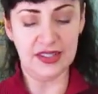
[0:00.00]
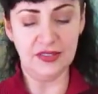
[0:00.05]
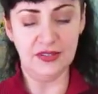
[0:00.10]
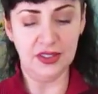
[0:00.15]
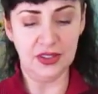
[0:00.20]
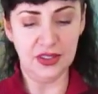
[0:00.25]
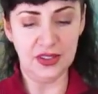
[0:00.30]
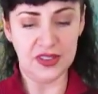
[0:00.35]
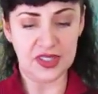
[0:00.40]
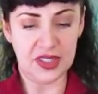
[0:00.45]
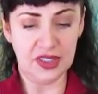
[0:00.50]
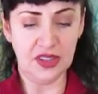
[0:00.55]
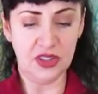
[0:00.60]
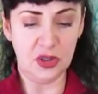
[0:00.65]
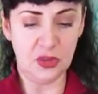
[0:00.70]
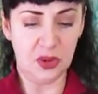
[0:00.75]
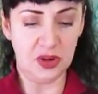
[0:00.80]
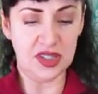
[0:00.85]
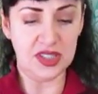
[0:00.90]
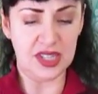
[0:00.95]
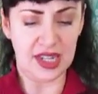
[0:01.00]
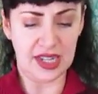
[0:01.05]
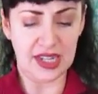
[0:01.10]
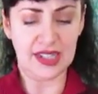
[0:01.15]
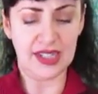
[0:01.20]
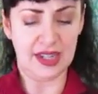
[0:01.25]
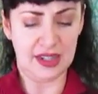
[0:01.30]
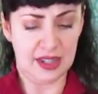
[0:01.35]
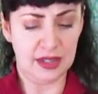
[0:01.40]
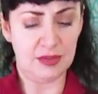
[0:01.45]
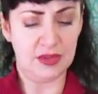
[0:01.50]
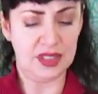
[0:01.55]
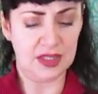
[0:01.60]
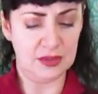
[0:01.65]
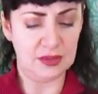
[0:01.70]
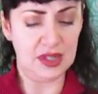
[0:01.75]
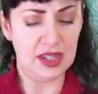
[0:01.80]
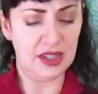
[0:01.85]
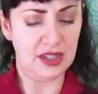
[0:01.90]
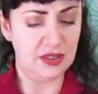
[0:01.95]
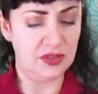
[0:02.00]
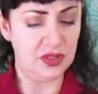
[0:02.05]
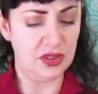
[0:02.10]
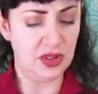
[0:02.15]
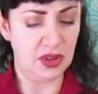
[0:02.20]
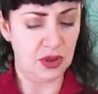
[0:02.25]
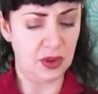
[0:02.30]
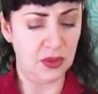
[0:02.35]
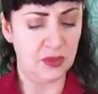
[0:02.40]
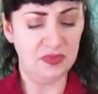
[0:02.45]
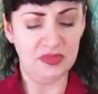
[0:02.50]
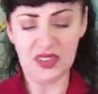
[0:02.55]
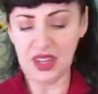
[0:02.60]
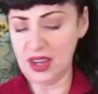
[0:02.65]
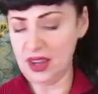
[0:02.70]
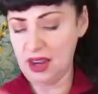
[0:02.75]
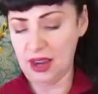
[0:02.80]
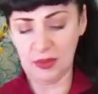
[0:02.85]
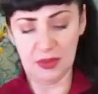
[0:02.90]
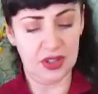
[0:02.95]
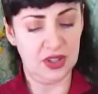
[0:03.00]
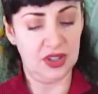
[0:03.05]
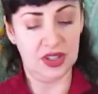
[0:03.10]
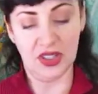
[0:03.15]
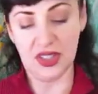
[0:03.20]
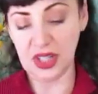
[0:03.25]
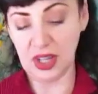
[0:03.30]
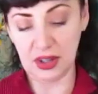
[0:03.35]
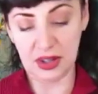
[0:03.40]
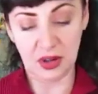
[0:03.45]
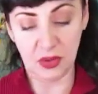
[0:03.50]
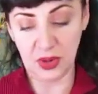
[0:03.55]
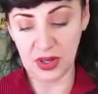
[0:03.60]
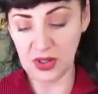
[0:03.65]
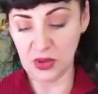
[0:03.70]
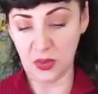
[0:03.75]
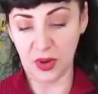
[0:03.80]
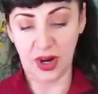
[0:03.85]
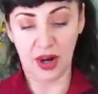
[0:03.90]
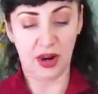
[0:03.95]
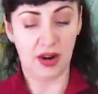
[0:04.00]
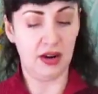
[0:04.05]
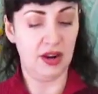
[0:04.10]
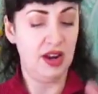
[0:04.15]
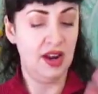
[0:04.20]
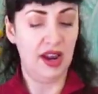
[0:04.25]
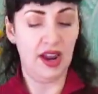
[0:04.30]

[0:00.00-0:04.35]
It feels a little more daytime to me, even though I'm not going to tell you when to wear,